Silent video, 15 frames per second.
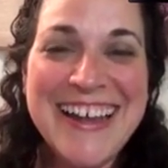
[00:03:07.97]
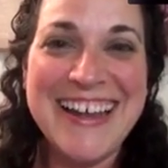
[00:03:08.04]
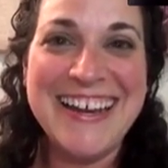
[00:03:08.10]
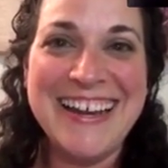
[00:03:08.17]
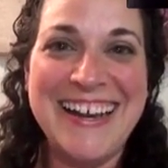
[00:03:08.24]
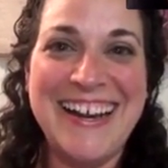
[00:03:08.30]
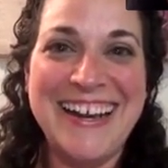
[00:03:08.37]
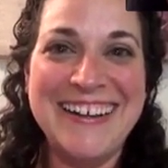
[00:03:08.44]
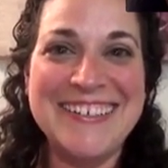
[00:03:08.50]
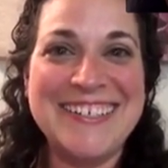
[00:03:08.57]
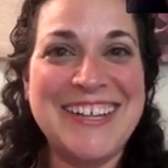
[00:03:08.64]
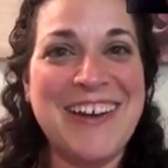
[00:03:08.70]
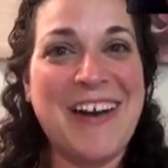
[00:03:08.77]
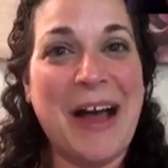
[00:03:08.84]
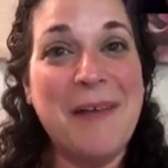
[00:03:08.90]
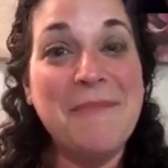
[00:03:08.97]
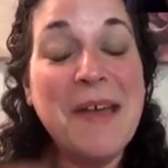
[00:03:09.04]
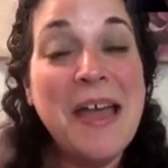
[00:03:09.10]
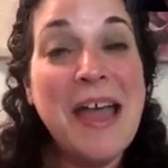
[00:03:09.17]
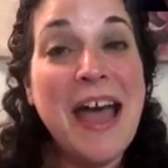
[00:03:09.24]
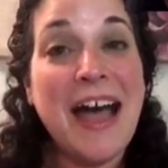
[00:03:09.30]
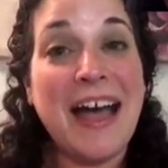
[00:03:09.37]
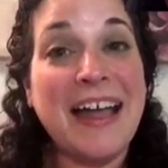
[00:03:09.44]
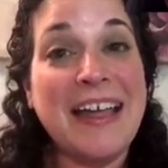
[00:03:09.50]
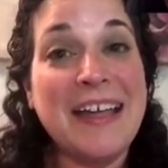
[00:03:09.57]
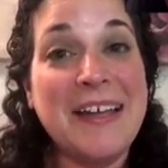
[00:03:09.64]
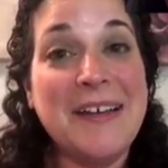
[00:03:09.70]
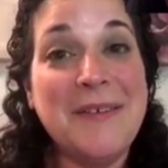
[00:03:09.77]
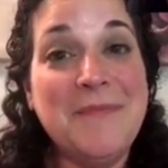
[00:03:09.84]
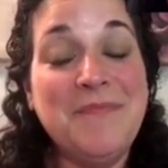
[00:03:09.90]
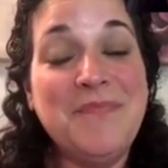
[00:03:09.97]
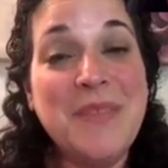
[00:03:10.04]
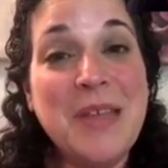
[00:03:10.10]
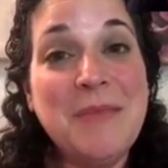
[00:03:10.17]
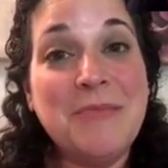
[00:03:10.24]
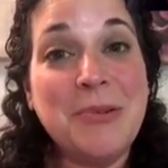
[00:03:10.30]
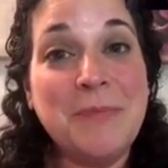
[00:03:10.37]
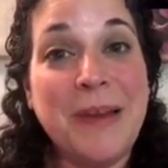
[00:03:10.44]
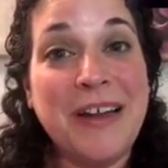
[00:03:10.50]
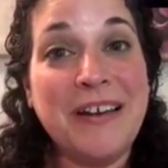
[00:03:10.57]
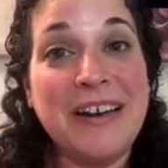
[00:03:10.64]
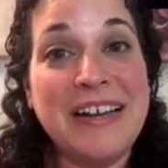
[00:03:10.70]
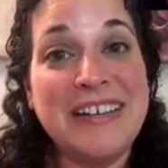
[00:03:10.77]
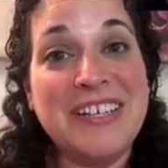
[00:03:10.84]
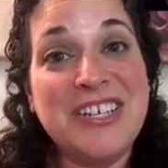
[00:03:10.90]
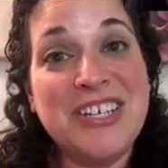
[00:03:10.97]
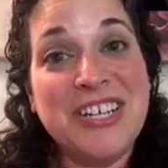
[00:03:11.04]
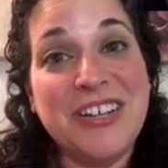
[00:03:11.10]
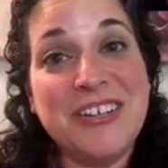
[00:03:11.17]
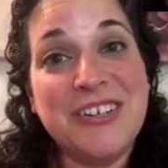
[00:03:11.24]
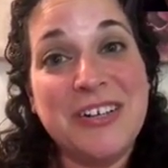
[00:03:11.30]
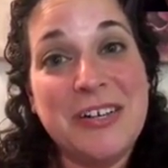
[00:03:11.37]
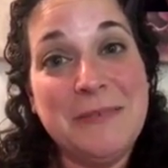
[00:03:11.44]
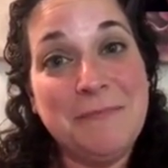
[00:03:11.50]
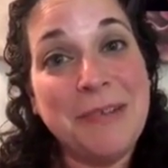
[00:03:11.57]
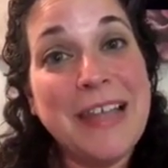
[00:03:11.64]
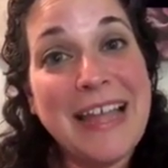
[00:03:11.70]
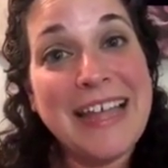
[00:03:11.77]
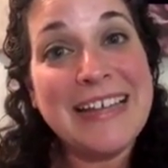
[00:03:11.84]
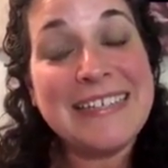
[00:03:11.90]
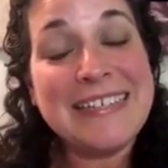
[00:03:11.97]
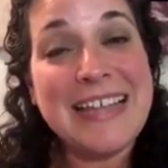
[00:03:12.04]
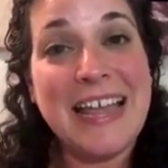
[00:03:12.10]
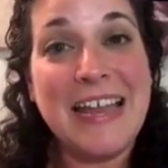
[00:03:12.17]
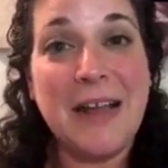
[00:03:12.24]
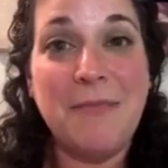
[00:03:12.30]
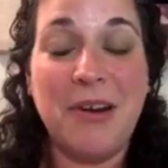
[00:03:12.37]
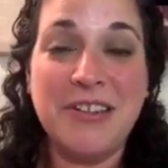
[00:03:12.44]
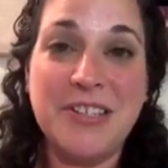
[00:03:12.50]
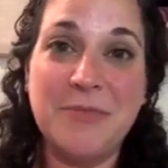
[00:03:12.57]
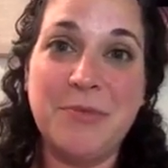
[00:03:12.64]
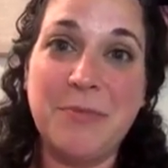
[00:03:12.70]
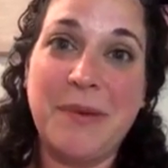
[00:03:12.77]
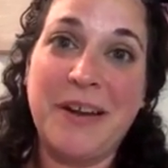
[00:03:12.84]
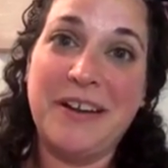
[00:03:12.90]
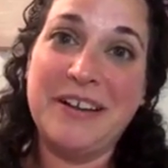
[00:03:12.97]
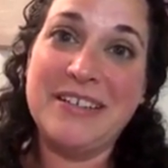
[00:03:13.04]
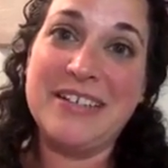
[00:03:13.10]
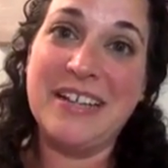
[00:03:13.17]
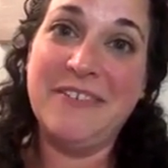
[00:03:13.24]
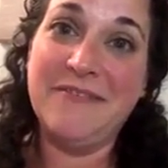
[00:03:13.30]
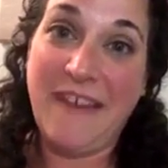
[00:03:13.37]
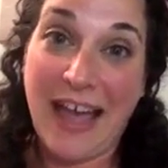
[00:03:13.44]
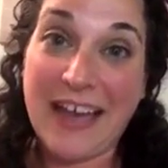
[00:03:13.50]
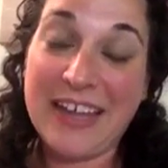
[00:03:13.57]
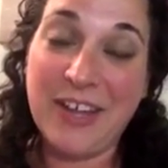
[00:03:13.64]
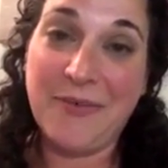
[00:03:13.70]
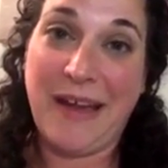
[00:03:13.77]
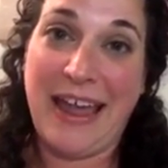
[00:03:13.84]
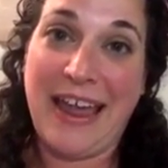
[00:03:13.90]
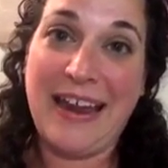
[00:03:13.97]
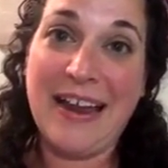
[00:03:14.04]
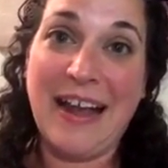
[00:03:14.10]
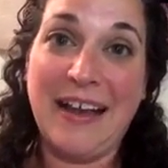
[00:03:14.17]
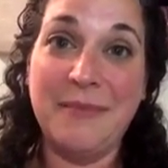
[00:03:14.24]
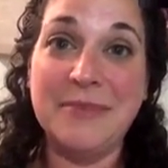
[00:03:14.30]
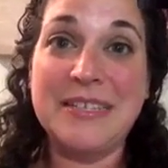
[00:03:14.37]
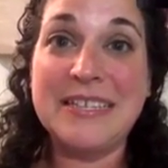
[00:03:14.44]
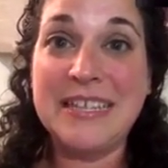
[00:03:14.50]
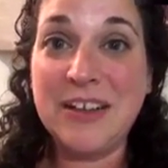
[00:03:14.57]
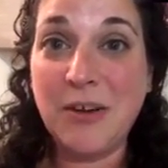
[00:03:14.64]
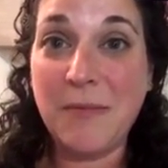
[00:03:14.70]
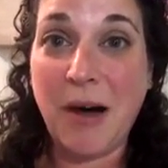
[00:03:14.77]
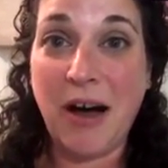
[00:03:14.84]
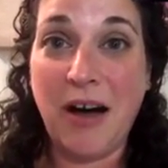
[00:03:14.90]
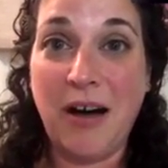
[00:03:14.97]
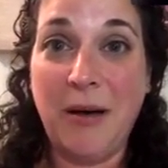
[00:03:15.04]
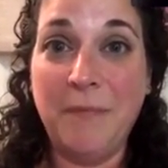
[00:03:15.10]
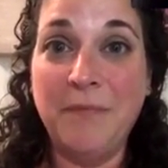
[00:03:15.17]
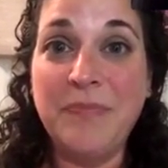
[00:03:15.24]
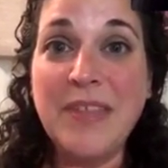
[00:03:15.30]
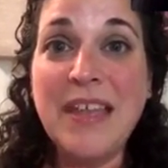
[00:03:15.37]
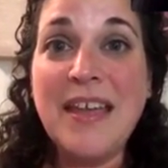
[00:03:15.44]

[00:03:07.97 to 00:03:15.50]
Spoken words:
You know, so I am preparing to shelter in place, and I'm also preparing to evacuate. I'm a single mom.